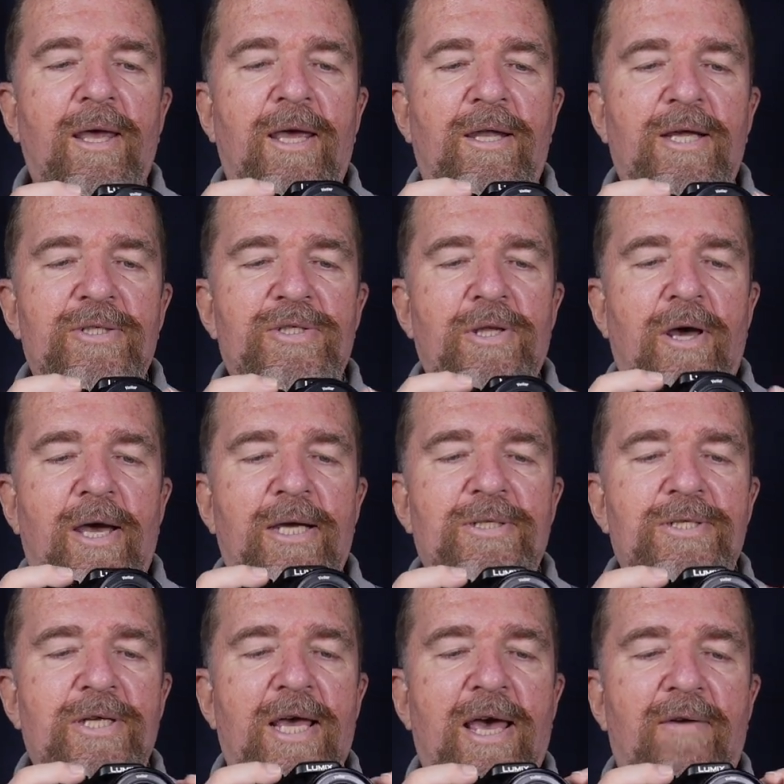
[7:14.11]
It is
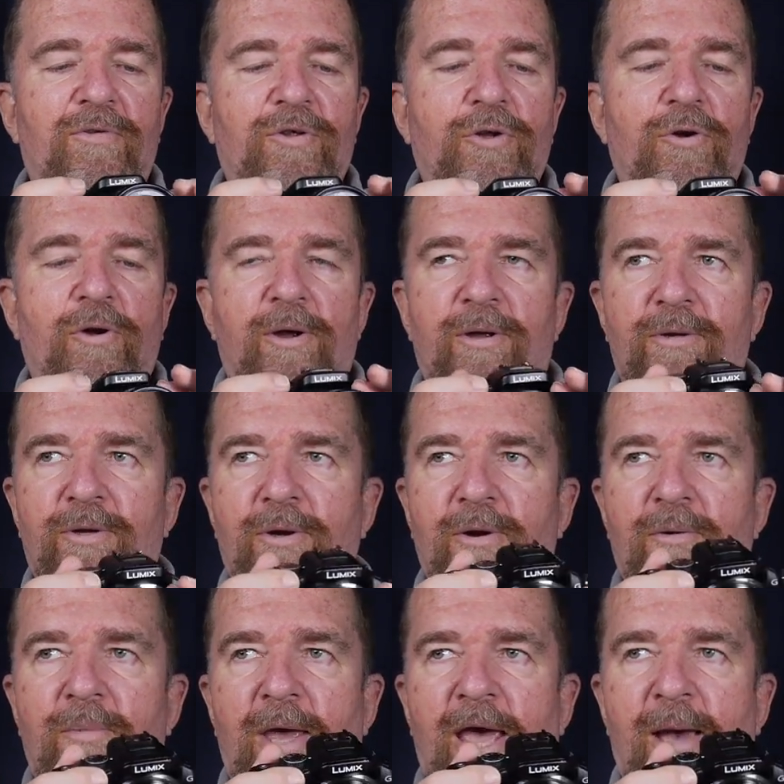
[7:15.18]
nice having your
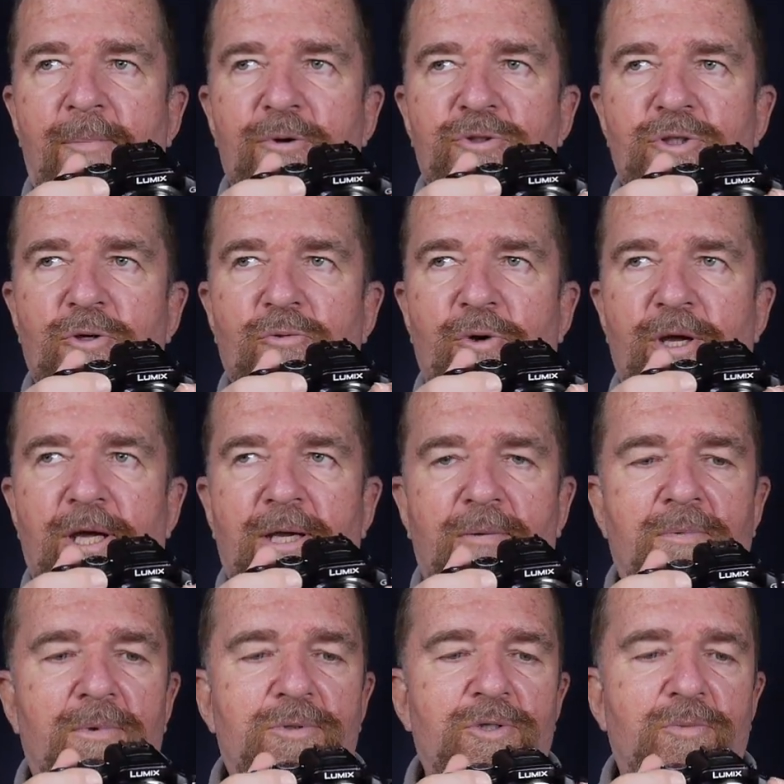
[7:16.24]
your aperture
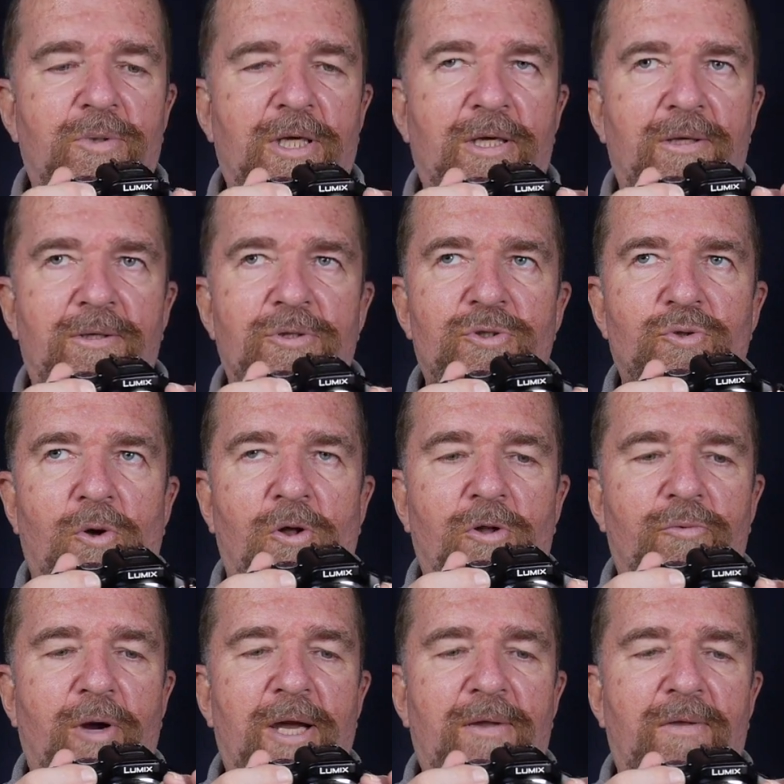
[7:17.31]
ring to be
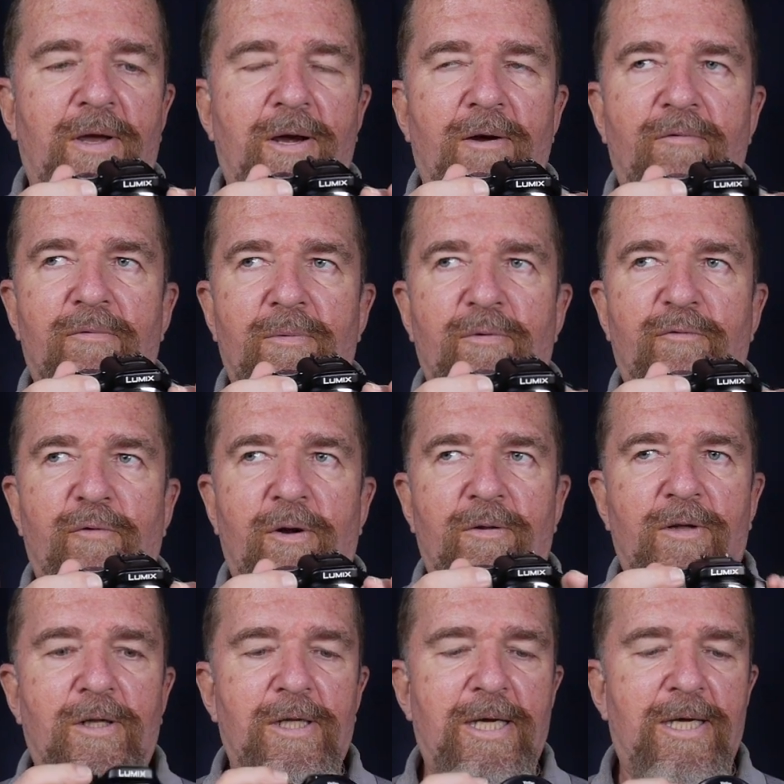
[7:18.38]
controlled right there from the front
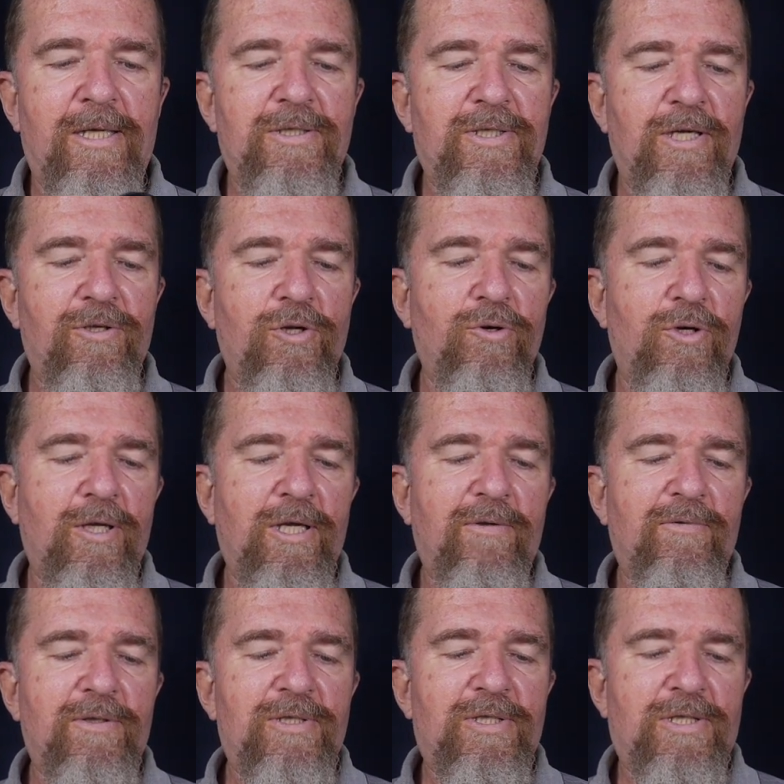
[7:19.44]
of the lens and you can
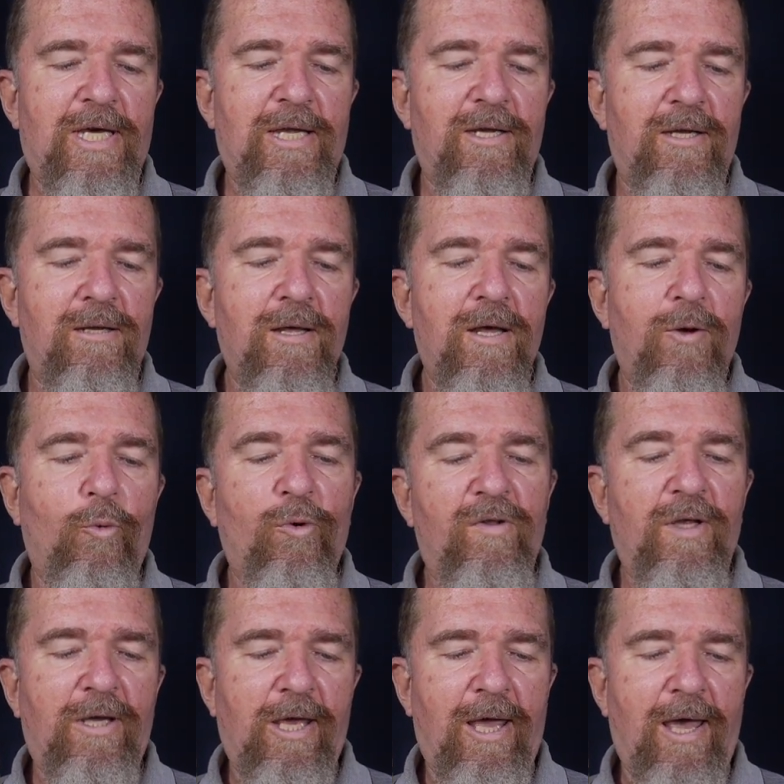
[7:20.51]
even set it
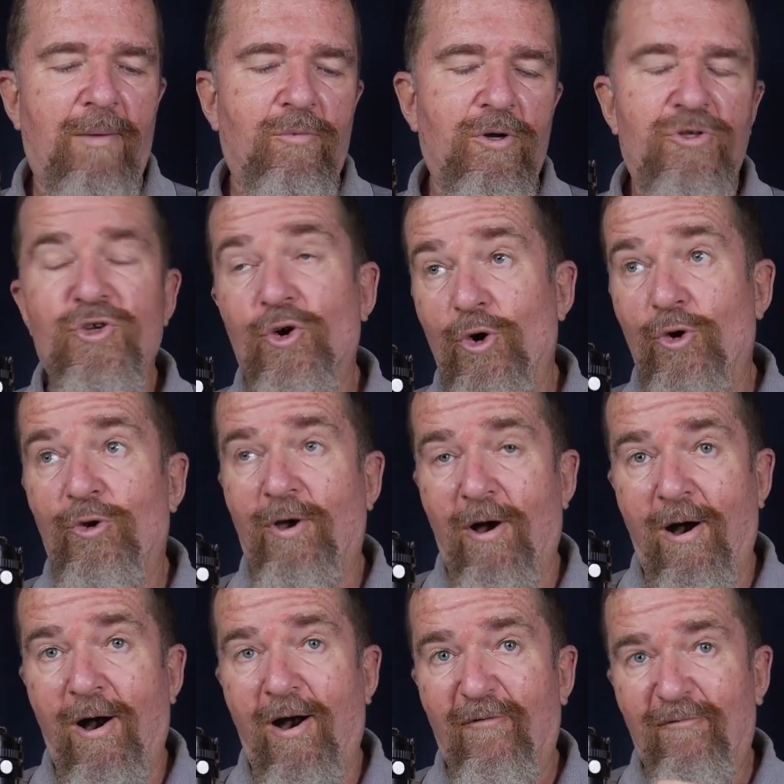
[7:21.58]
with the camera turned
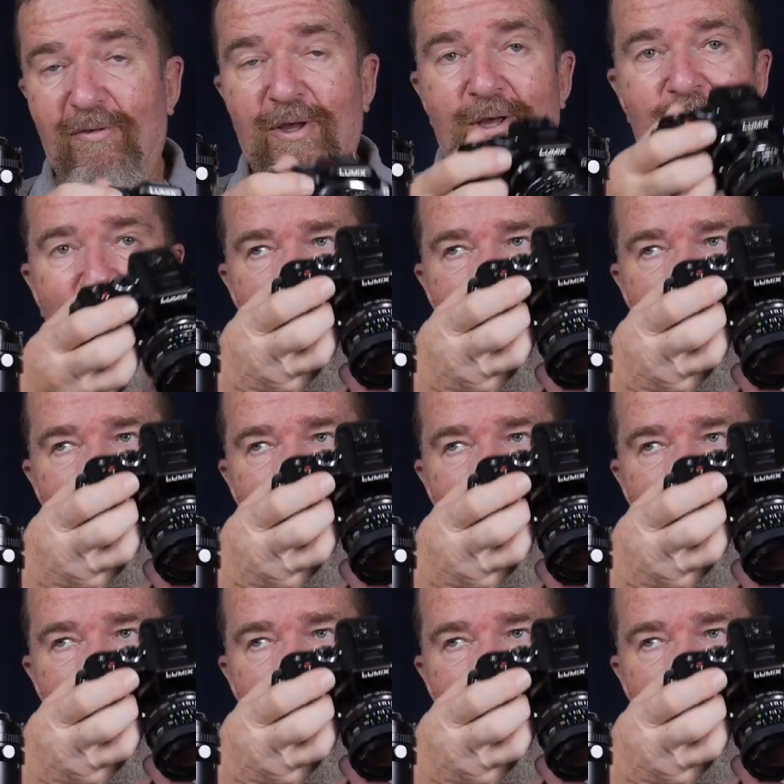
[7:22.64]
off.